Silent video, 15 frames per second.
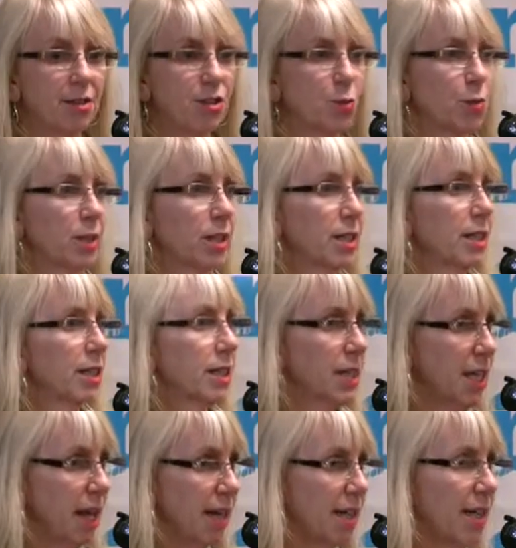It's really
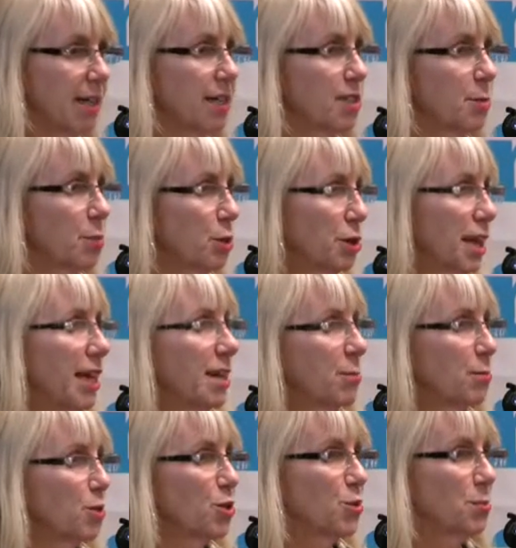exciting. And to put that in
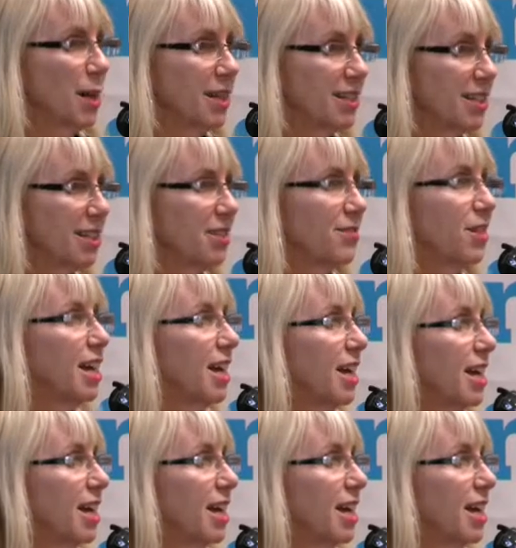perspective,